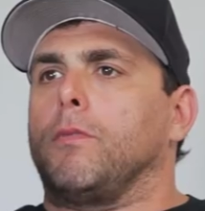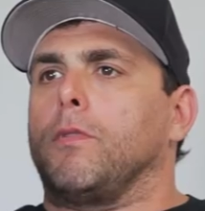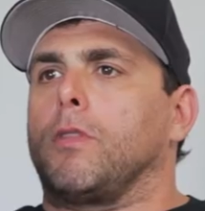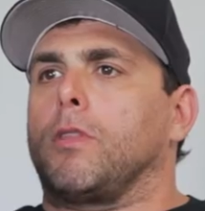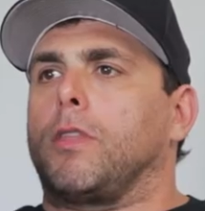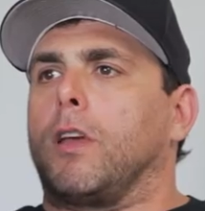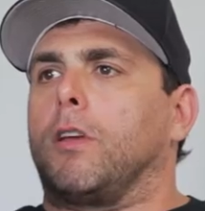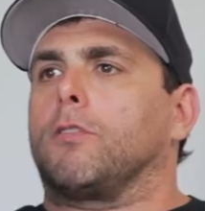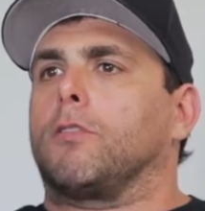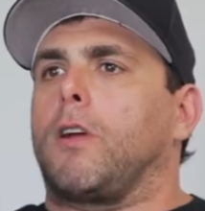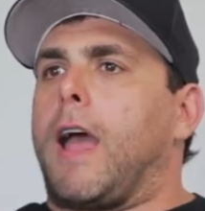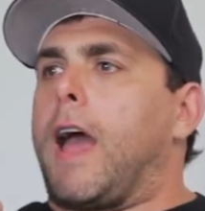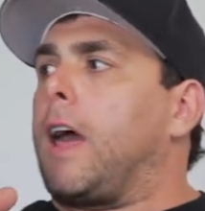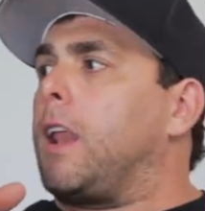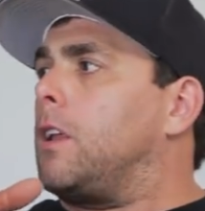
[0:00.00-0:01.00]
things are
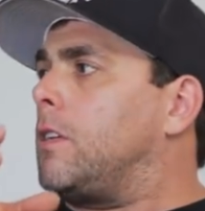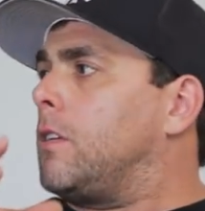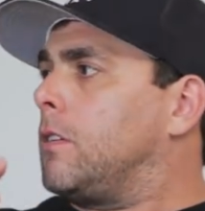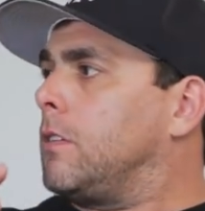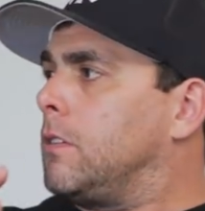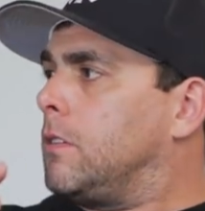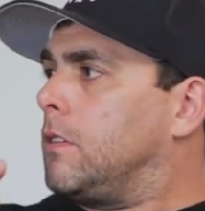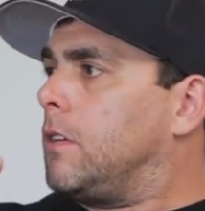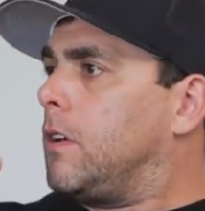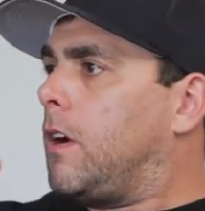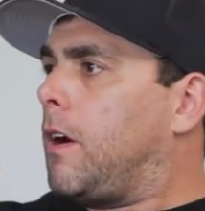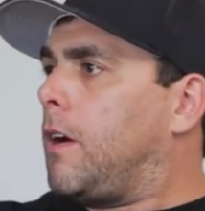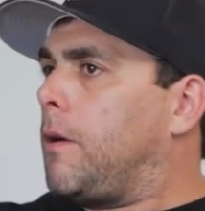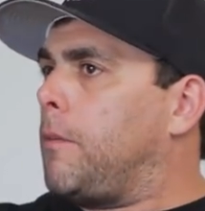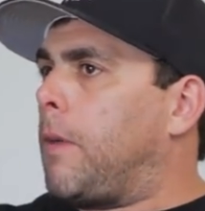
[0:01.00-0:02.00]
added.
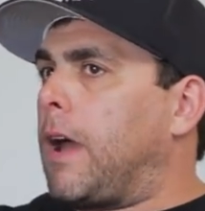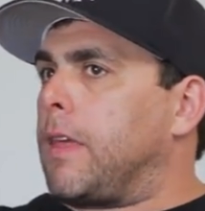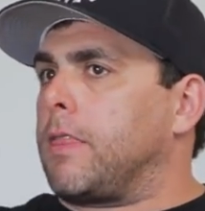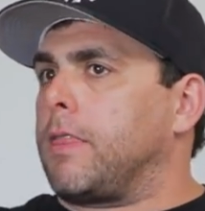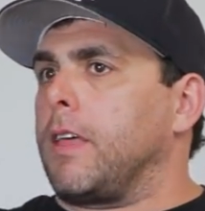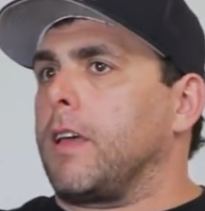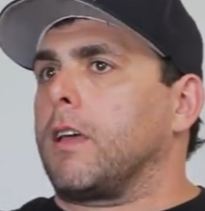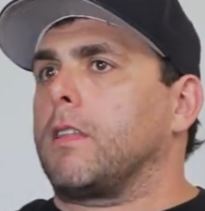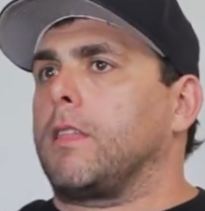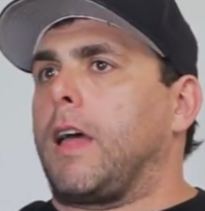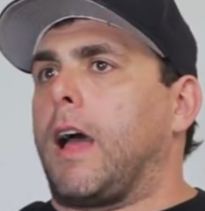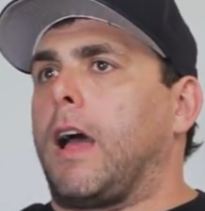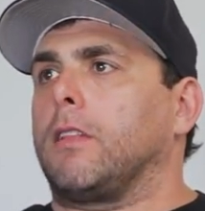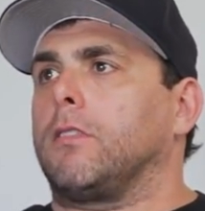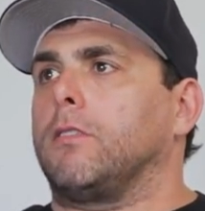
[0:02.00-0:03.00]
I think
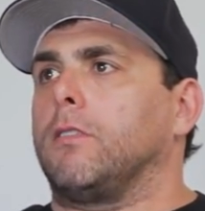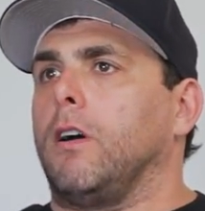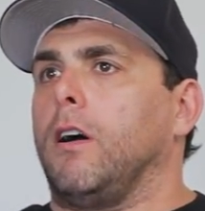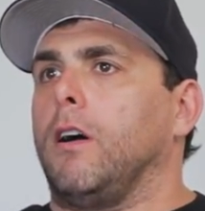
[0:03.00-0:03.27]
that